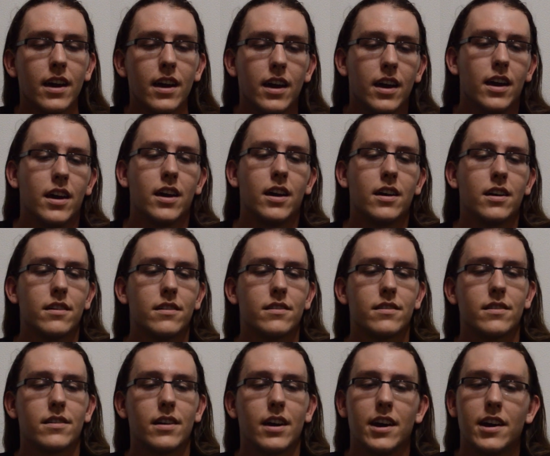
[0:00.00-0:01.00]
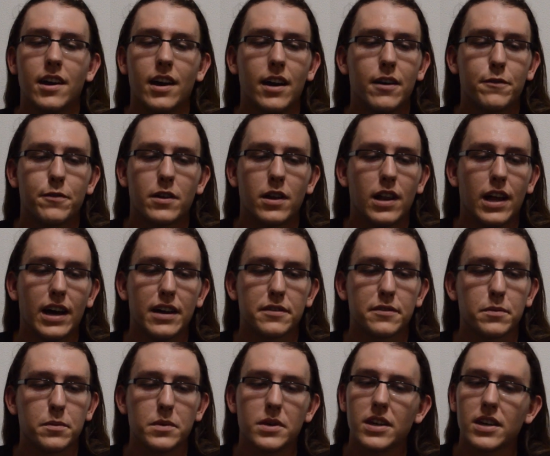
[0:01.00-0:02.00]
And for the
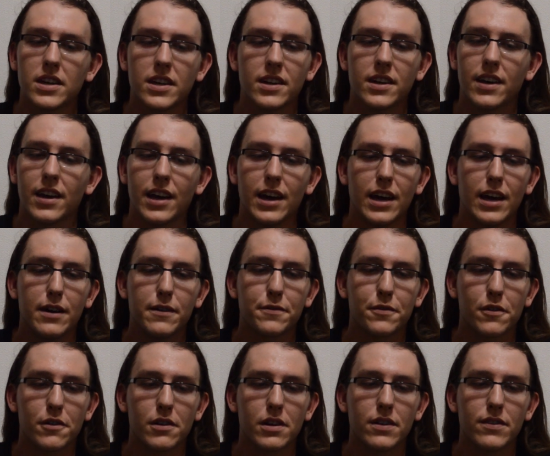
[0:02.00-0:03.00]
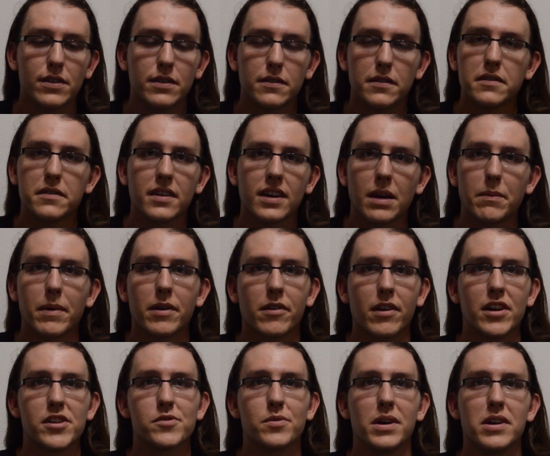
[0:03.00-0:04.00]
last week and a half, or even since I got my
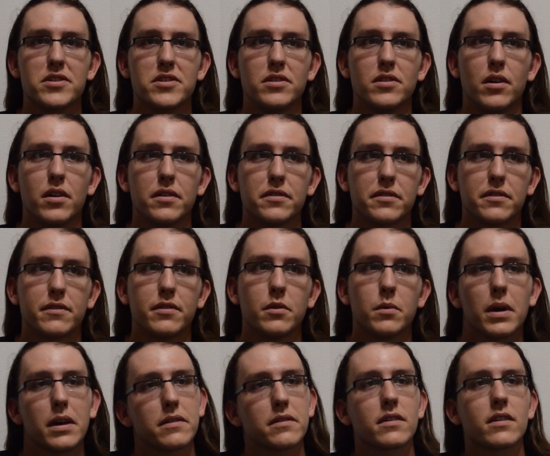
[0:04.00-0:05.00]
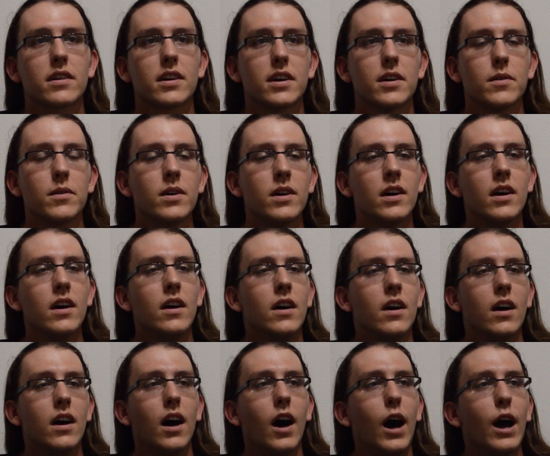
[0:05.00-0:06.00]
graduation notice 2 weeks ago,
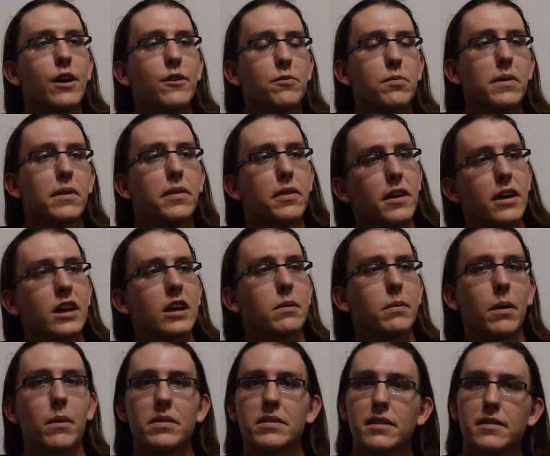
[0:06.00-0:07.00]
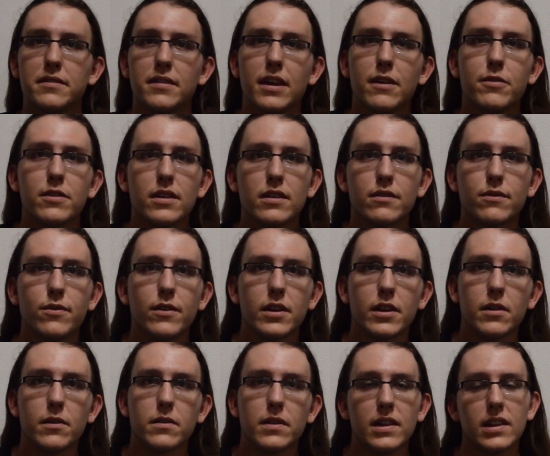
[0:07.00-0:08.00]
I've been thinking about what to say for this
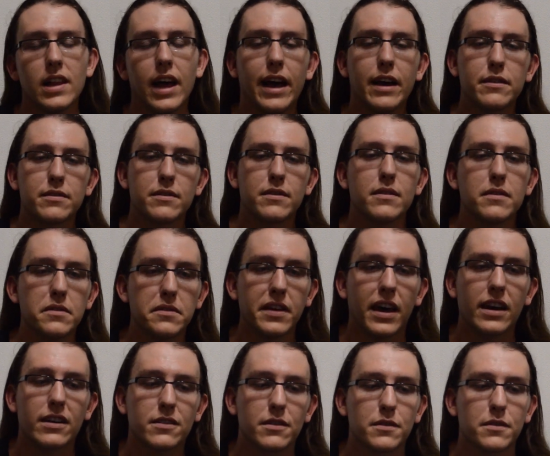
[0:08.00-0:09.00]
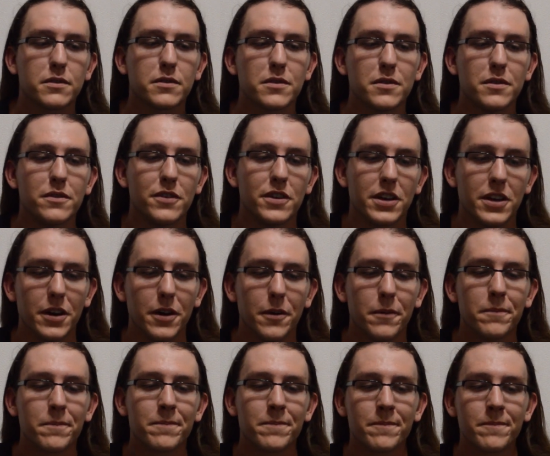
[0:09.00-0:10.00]
video, the last Zach to School
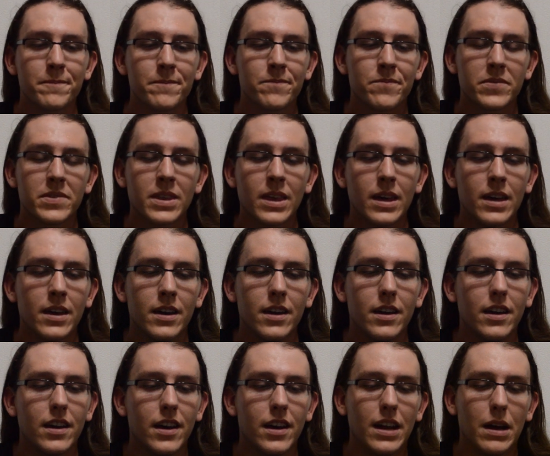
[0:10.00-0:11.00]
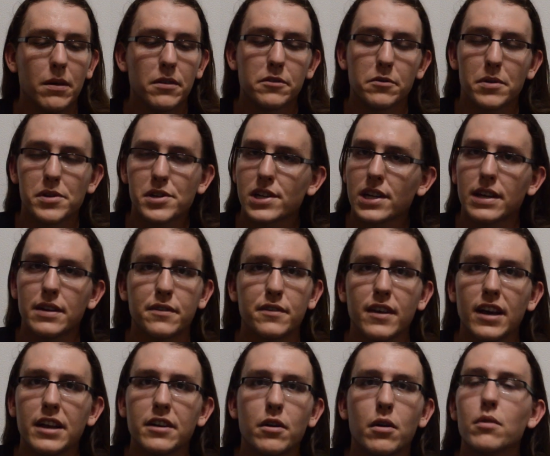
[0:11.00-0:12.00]
video. And I was originally going to
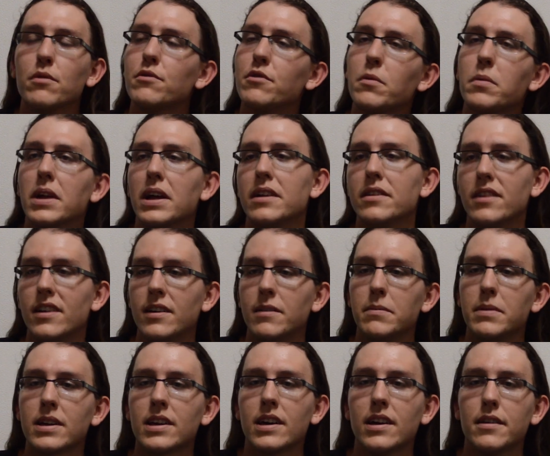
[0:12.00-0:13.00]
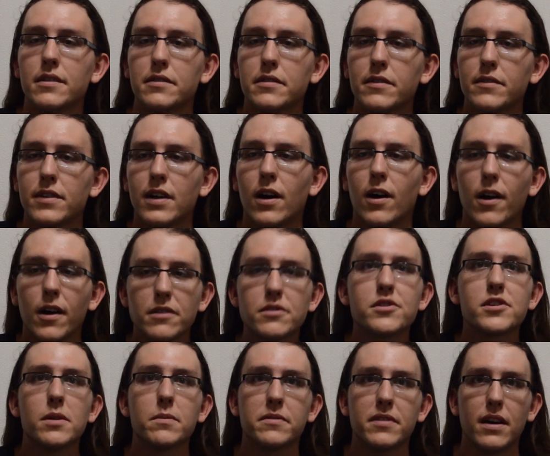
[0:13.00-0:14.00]
say don't do what I did because of the
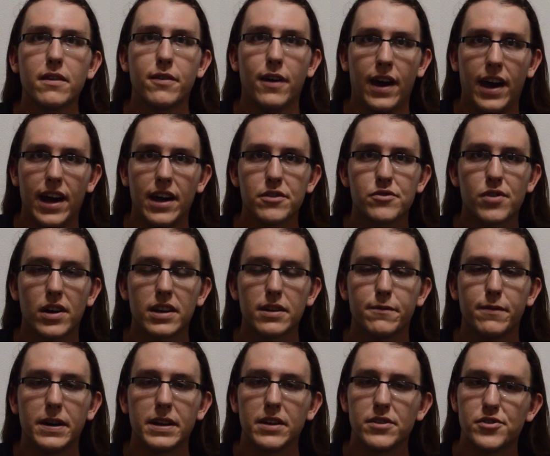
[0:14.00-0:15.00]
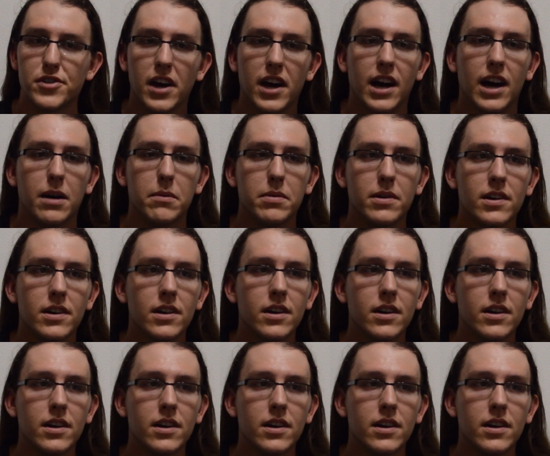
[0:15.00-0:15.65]
hardships I've had trying to find a job.